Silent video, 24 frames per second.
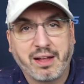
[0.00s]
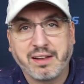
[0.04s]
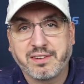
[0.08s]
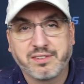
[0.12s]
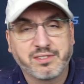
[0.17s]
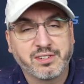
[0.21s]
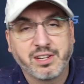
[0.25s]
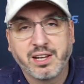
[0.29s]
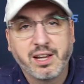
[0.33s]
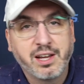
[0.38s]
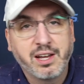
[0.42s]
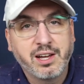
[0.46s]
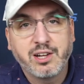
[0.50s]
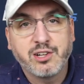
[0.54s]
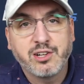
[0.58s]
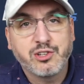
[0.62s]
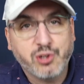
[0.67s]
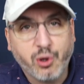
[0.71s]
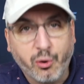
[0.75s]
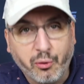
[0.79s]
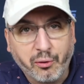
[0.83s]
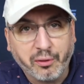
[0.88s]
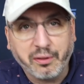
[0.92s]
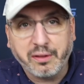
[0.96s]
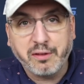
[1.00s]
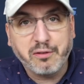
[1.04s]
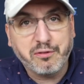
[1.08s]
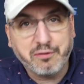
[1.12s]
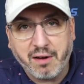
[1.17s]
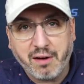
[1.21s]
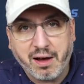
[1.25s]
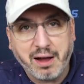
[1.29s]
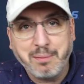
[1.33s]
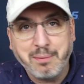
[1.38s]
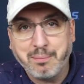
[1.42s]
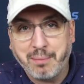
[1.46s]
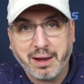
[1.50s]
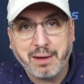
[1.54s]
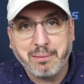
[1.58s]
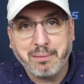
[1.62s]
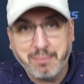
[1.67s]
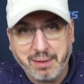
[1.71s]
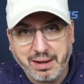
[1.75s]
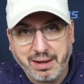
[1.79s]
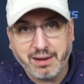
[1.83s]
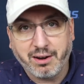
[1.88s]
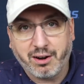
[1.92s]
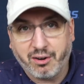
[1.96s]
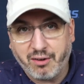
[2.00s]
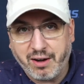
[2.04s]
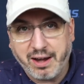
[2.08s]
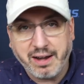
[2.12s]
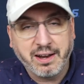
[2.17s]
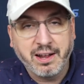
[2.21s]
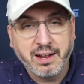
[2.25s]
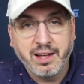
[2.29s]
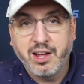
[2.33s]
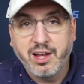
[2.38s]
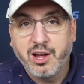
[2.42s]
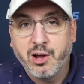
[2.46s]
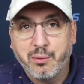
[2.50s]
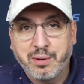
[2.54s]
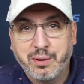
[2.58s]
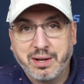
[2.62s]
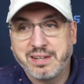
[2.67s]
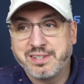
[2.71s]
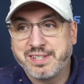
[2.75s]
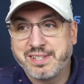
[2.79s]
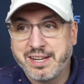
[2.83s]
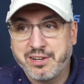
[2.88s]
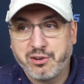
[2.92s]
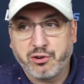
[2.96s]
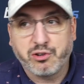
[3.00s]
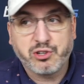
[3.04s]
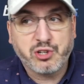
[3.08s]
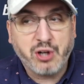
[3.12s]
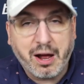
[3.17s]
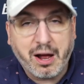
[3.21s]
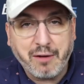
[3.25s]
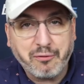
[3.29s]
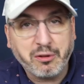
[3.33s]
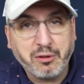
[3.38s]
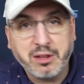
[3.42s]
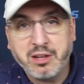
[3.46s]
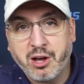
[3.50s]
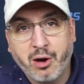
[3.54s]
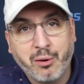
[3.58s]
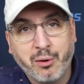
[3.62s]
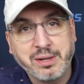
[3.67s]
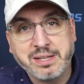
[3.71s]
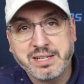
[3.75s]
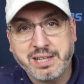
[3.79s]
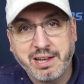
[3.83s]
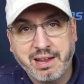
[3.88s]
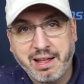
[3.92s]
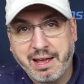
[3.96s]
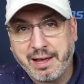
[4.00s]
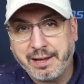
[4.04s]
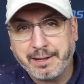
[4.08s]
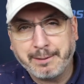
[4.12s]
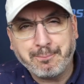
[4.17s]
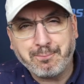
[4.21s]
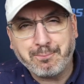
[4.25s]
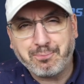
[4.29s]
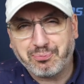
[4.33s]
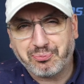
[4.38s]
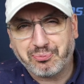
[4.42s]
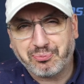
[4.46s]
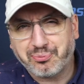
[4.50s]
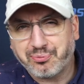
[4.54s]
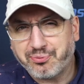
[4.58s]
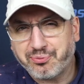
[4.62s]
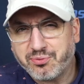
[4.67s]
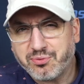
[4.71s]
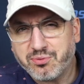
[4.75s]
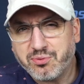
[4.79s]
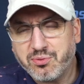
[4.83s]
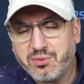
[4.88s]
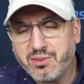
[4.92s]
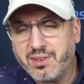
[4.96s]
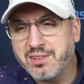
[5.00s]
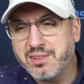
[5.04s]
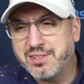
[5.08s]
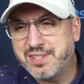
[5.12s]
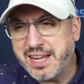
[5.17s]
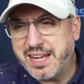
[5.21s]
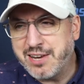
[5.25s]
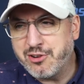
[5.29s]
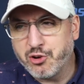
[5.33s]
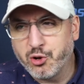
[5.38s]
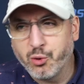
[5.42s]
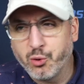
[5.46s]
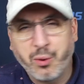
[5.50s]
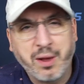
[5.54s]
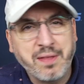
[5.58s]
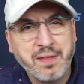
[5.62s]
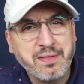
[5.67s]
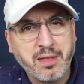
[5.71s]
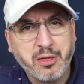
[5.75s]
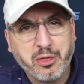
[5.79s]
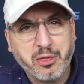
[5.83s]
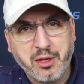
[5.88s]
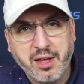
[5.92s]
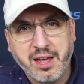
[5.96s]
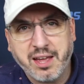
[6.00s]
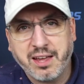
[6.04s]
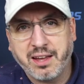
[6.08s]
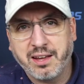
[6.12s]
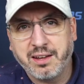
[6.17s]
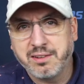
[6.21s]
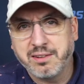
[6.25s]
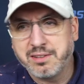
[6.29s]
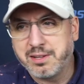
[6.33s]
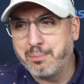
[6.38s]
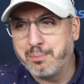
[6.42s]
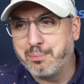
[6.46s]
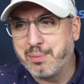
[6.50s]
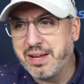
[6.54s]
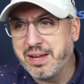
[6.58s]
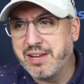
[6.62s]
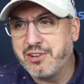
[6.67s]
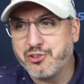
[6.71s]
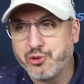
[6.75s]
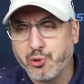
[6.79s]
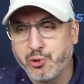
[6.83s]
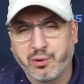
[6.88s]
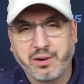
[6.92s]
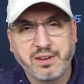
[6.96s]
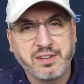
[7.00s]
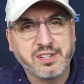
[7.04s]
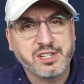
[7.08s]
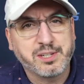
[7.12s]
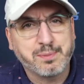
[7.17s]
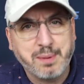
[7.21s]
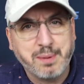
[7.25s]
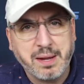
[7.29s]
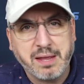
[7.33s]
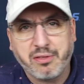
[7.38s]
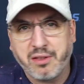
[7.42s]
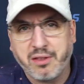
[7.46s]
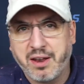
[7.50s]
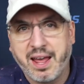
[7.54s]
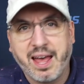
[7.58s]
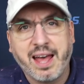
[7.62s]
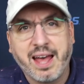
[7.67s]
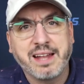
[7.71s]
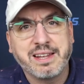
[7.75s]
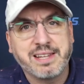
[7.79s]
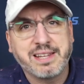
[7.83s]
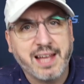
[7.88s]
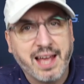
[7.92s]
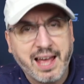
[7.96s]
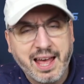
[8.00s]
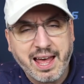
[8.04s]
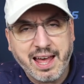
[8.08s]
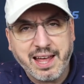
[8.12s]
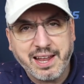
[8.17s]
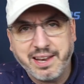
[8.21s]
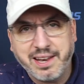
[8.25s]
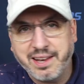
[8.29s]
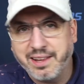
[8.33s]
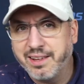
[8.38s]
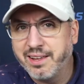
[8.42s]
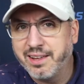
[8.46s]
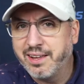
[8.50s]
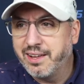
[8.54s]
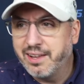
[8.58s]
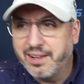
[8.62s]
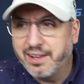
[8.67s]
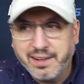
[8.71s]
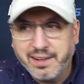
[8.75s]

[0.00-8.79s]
That's totally fine by me, all right? We got Xander Schauffele going today. Xander to win the thing, to beat Jordan Spieth in a head-to-head.